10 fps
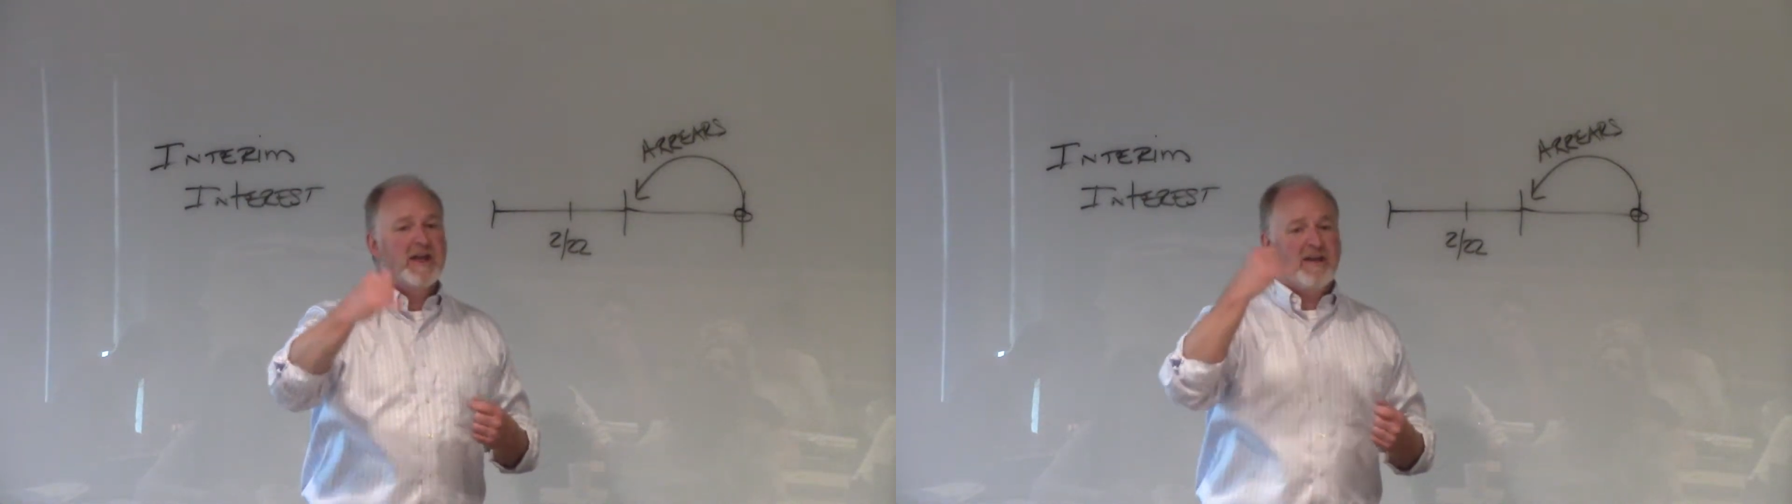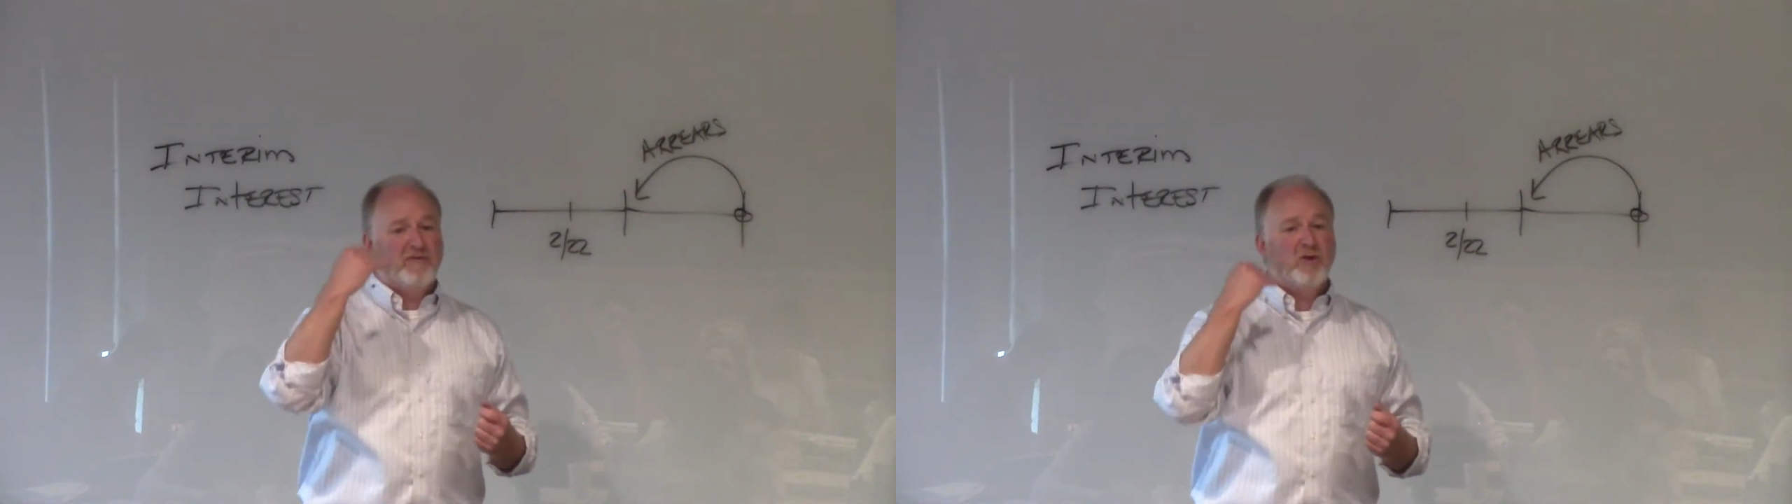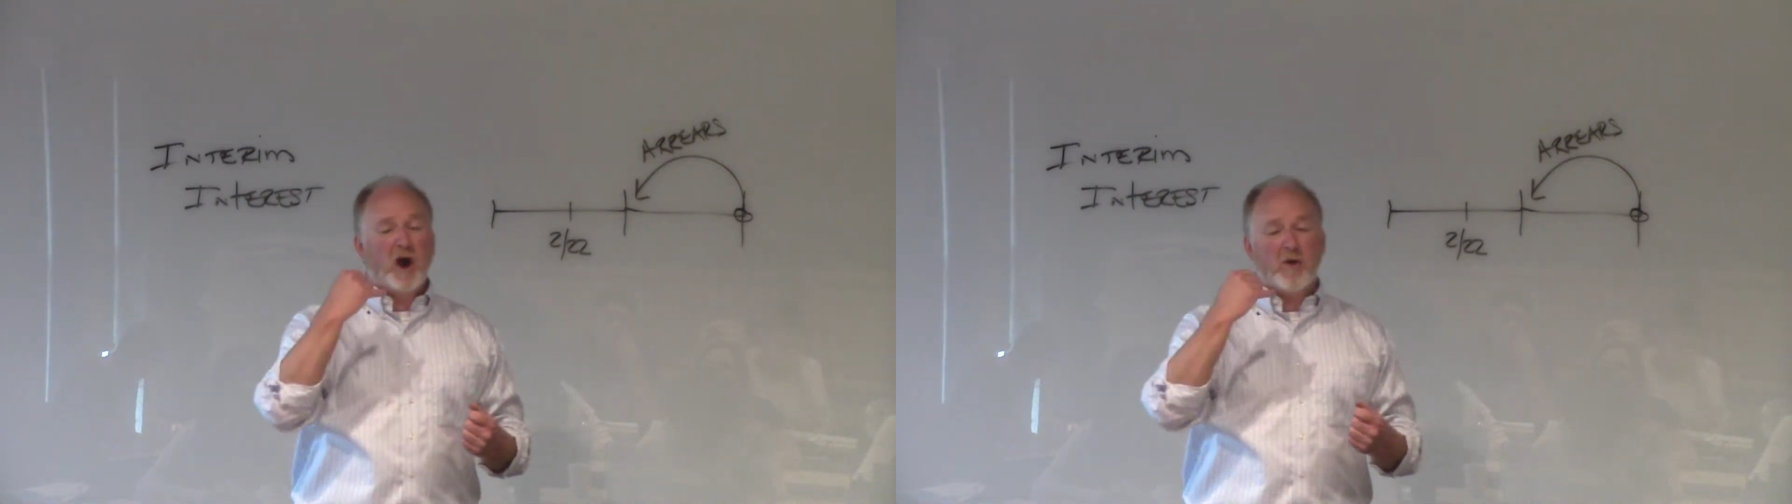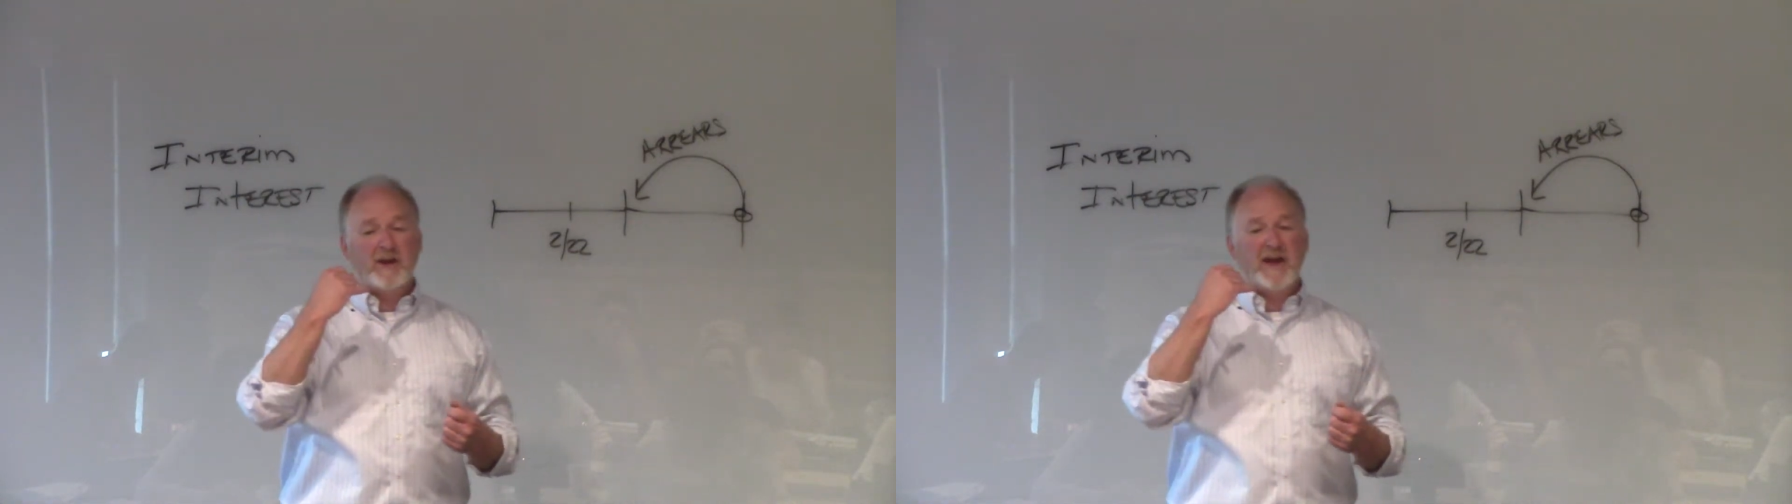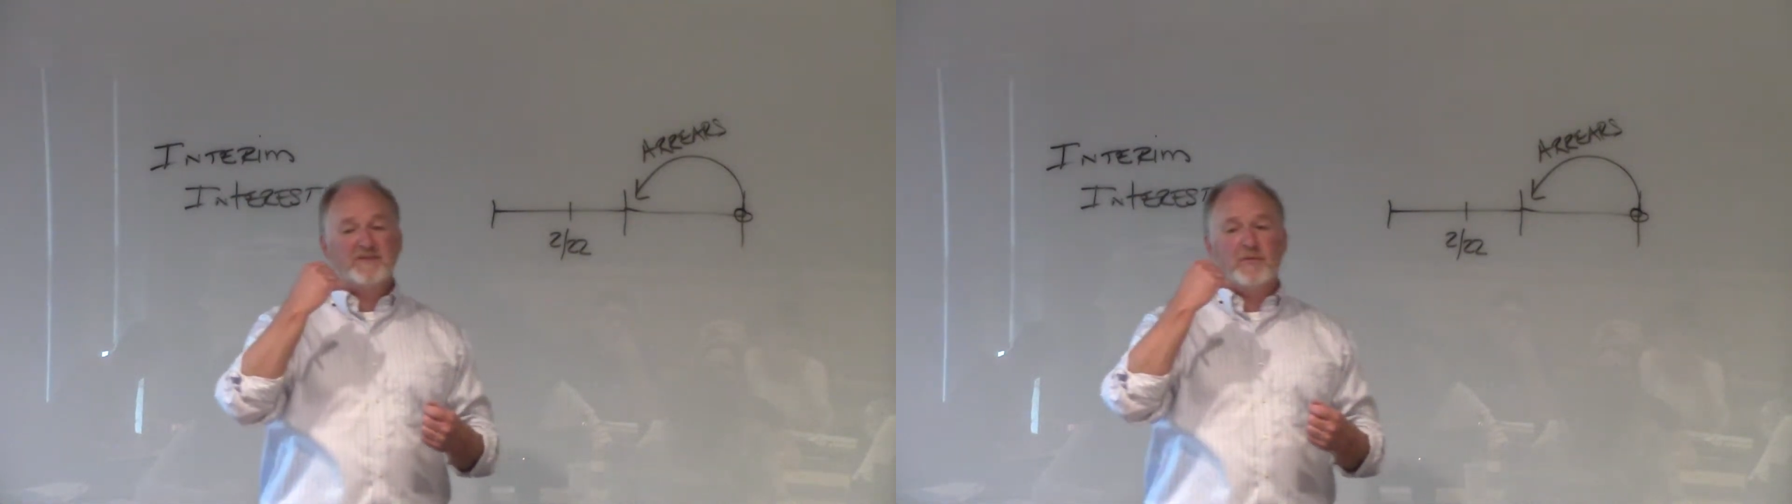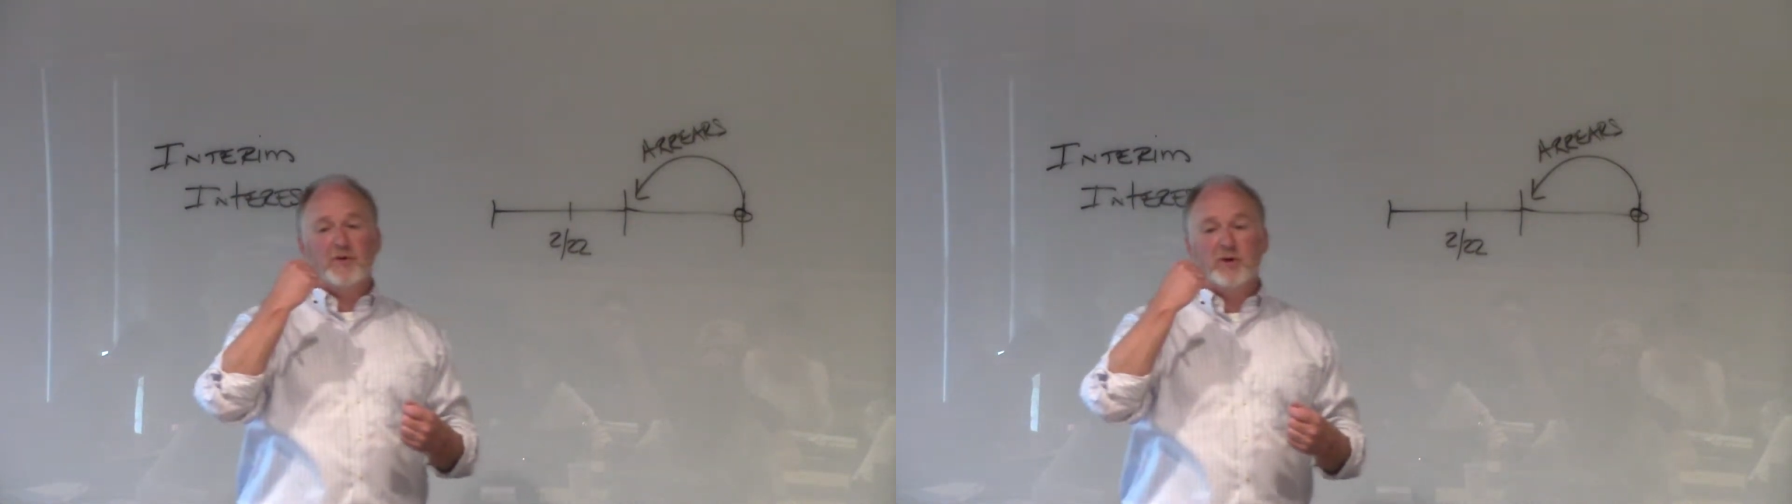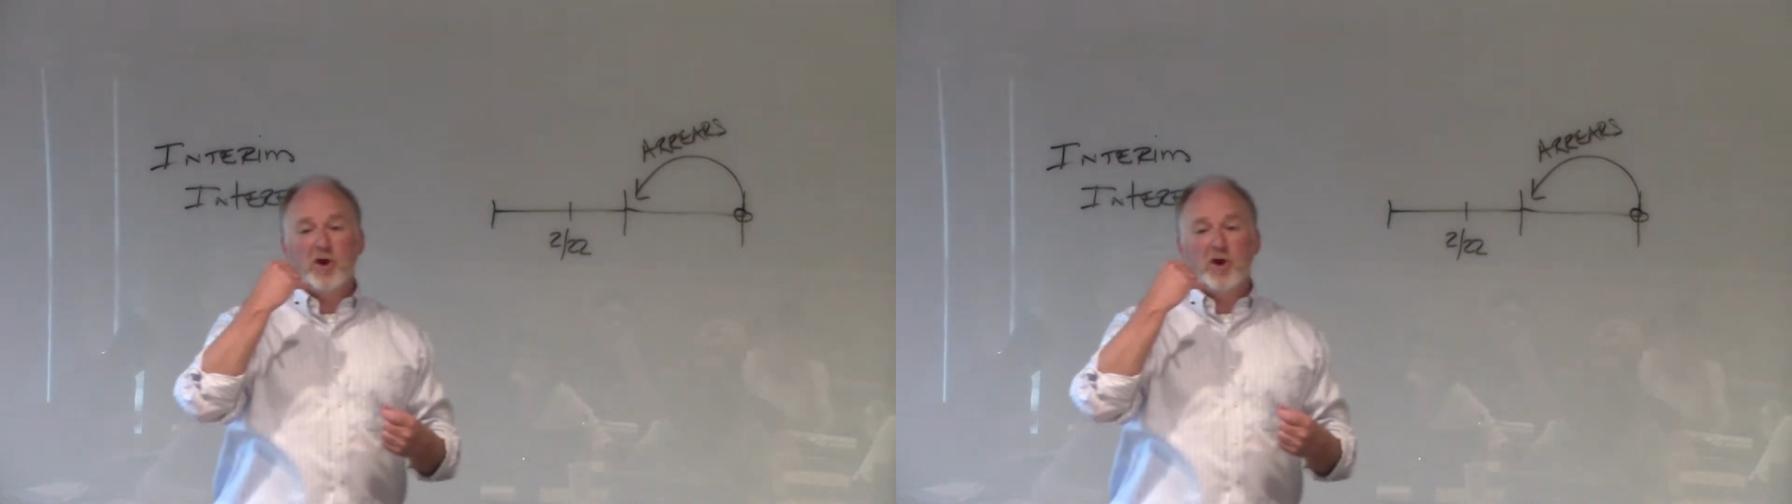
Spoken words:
If you call and ask for your